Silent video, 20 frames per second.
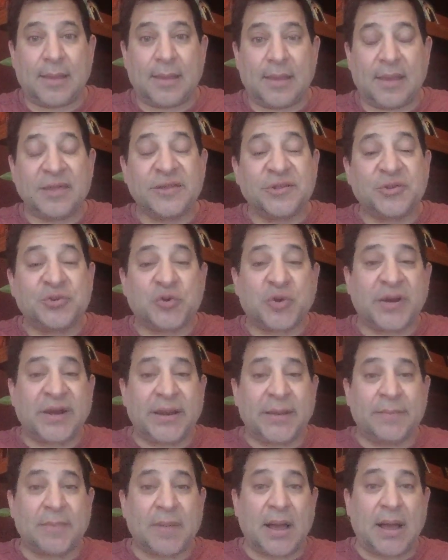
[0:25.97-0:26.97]
In the
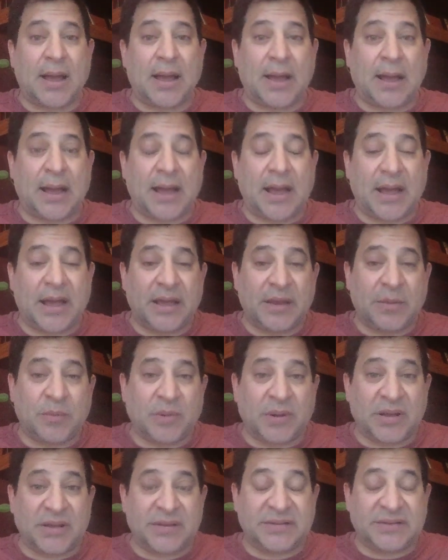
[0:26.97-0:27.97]
dream, I
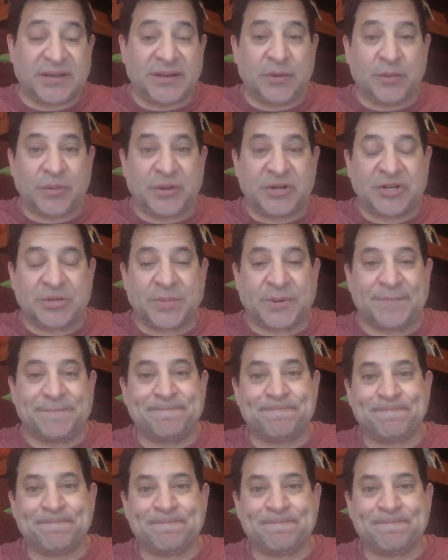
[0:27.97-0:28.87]
was in Richmond,